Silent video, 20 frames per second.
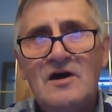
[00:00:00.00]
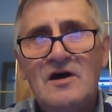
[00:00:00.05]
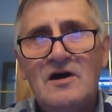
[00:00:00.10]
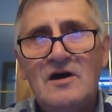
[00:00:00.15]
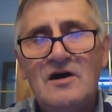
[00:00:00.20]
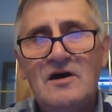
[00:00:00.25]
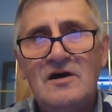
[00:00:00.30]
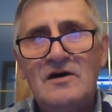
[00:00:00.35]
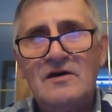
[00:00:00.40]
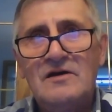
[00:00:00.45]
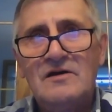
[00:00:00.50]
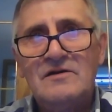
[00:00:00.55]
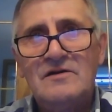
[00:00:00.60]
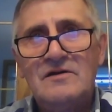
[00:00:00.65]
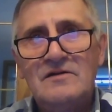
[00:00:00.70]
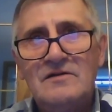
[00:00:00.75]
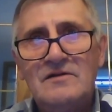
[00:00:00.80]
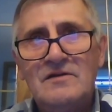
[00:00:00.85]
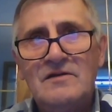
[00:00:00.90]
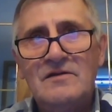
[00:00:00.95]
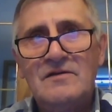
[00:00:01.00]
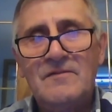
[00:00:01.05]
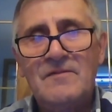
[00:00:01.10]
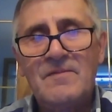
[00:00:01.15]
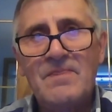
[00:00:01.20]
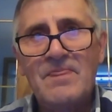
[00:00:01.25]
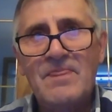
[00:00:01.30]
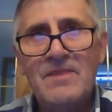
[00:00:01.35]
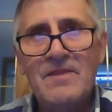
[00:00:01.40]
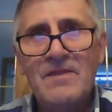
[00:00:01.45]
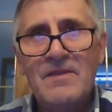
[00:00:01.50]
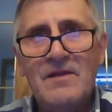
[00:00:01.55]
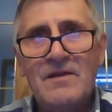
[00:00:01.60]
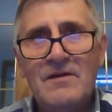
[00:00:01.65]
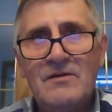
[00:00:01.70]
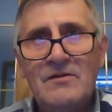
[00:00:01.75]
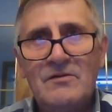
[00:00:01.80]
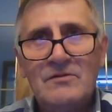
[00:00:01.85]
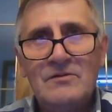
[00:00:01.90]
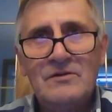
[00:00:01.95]

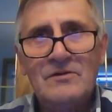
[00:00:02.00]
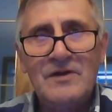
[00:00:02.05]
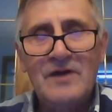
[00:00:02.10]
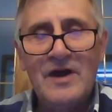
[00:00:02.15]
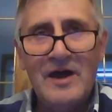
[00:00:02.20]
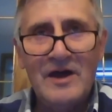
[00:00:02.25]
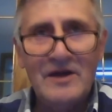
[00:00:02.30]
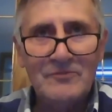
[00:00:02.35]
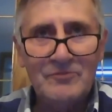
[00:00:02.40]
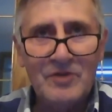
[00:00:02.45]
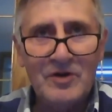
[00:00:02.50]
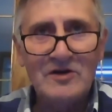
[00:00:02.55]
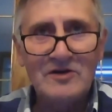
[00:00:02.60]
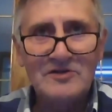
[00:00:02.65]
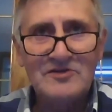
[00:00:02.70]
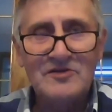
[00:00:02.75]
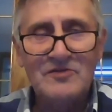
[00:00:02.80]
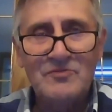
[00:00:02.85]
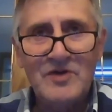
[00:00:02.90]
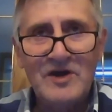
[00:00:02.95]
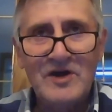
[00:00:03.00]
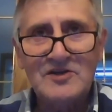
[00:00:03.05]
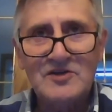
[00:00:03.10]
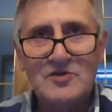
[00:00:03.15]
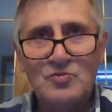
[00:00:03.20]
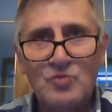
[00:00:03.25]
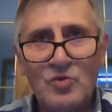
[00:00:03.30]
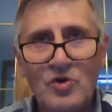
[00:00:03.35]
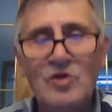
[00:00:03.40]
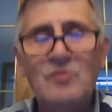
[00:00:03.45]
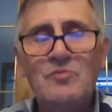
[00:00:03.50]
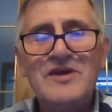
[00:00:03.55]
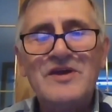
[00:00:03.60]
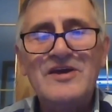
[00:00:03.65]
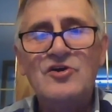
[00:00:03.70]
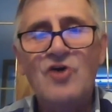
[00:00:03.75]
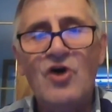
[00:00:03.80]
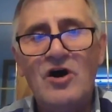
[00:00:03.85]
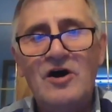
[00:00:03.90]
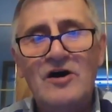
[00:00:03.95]
and parts of BEST will be
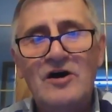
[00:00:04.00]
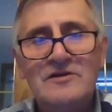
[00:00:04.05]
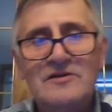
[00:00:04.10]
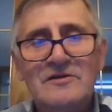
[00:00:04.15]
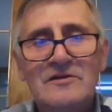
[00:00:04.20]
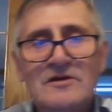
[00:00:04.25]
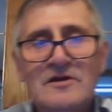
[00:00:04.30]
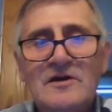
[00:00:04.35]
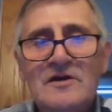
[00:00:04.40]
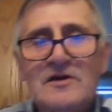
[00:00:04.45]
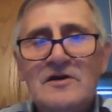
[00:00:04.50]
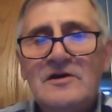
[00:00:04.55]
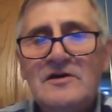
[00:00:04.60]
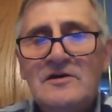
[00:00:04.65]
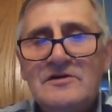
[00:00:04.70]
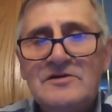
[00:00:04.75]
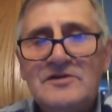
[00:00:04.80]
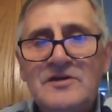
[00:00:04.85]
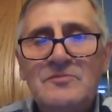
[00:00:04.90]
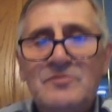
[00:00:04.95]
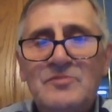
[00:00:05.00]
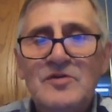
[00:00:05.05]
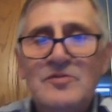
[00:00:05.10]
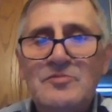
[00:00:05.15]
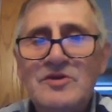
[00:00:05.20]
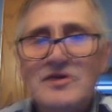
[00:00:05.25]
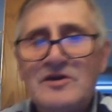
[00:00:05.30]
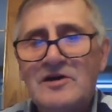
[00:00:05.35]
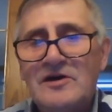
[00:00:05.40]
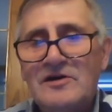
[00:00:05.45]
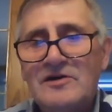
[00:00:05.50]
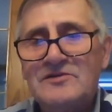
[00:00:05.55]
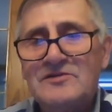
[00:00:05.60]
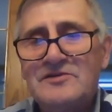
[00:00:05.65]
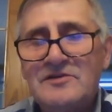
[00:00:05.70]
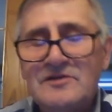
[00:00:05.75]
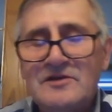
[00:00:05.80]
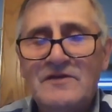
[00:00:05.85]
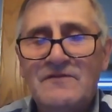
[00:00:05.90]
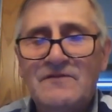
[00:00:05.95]
gone, simply
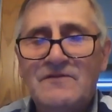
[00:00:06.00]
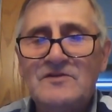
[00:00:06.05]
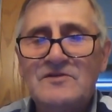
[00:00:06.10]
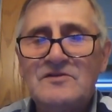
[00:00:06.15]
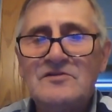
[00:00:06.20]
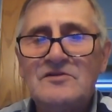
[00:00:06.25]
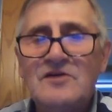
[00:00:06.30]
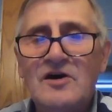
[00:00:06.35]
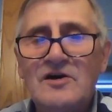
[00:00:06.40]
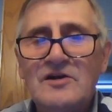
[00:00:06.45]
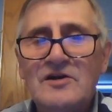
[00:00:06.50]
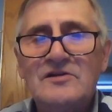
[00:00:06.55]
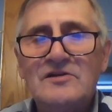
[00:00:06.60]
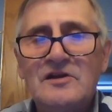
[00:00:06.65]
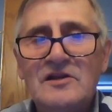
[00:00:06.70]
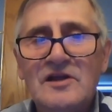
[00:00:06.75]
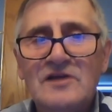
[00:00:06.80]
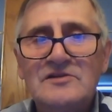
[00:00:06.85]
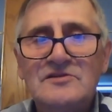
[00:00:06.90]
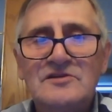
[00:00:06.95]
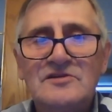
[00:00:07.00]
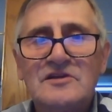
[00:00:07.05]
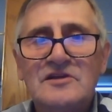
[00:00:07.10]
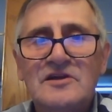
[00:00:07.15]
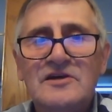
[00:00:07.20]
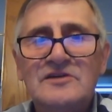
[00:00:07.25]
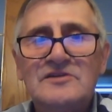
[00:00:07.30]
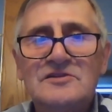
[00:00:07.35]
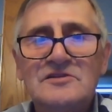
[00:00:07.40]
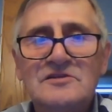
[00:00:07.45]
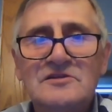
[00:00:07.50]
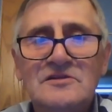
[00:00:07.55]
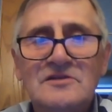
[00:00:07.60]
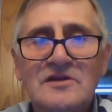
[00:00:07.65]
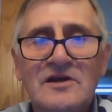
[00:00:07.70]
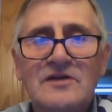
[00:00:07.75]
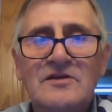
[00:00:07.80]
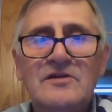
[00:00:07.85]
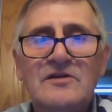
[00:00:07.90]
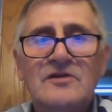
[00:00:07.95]
because if it's not in the legislation,
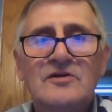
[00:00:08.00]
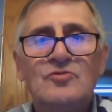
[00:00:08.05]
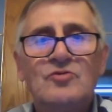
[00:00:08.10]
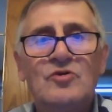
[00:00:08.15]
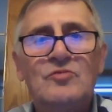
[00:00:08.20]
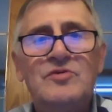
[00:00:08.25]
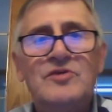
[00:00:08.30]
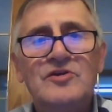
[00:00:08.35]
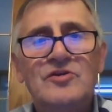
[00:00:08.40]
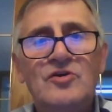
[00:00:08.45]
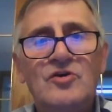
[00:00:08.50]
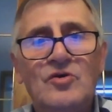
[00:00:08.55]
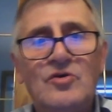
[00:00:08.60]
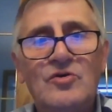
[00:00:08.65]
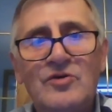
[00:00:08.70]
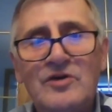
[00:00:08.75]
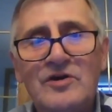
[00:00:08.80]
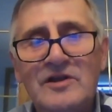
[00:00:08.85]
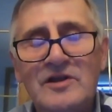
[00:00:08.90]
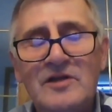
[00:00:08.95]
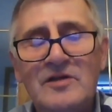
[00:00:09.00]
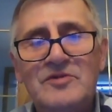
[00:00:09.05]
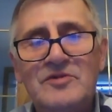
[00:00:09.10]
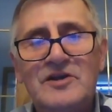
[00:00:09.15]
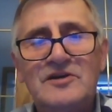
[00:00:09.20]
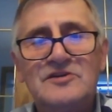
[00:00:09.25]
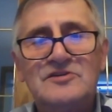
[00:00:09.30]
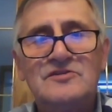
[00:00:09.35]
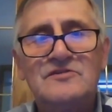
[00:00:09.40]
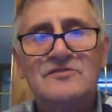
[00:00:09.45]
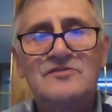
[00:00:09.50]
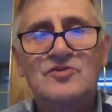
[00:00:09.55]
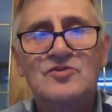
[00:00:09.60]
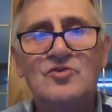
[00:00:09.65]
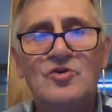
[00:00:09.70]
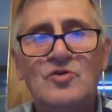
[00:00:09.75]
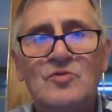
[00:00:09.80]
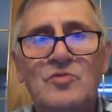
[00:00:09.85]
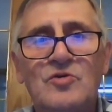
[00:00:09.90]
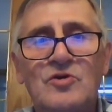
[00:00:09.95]
then there will be no elimination of
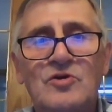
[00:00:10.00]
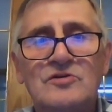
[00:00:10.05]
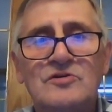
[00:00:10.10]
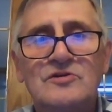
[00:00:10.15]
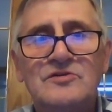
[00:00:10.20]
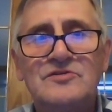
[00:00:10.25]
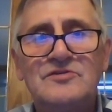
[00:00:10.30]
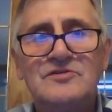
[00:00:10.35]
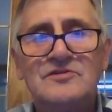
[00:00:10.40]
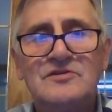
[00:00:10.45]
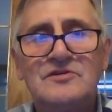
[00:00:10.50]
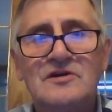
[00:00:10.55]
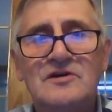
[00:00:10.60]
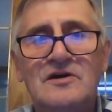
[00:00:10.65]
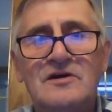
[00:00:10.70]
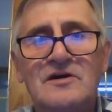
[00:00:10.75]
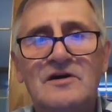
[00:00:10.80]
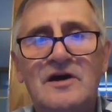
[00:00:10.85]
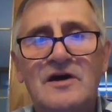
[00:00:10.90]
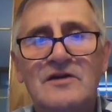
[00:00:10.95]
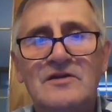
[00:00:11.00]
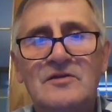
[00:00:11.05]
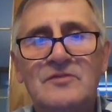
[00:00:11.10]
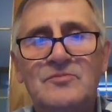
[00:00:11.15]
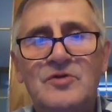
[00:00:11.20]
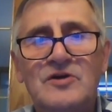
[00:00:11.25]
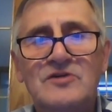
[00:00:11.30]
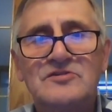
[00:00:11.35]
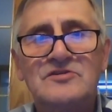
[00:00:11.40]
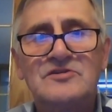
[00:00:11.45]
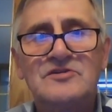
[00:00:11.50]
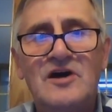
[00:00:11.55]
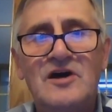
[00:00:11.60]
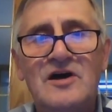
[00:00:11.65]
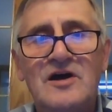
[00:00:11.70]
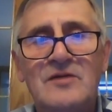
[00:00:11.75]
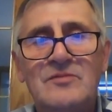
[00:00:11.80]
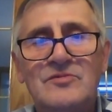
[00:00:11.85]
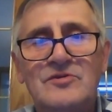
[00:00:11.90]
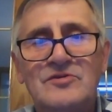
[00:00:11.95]
school boards at the present
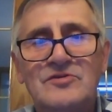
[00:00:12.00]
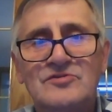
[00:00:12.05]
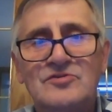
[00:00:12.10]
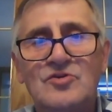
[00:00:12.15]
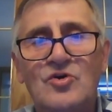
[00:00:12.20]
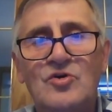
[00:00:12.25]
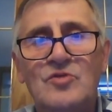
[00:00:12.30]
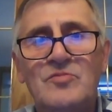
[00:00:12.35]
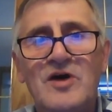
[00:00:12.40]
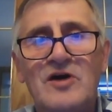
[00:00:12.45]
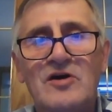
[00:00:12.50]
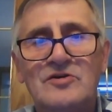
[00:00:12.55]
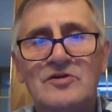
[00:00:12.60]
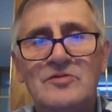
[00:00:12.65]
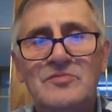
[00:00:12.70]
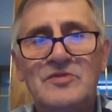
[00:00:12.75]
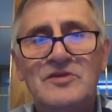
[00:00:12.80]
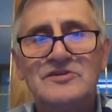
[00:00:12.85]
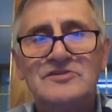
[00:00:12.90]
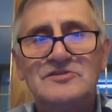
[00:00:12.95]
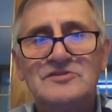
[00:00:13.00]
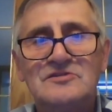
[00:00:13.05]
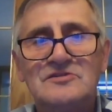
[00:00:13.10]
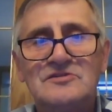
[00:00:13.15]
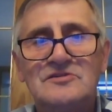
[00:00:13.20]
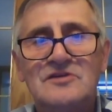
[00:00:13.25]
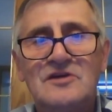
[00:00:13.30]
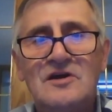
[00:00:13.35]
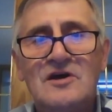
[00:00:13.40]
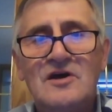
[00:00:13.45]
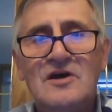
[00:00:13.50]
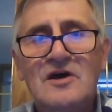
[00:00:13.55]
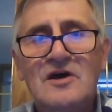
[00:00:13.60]
time. There's no amalgamations,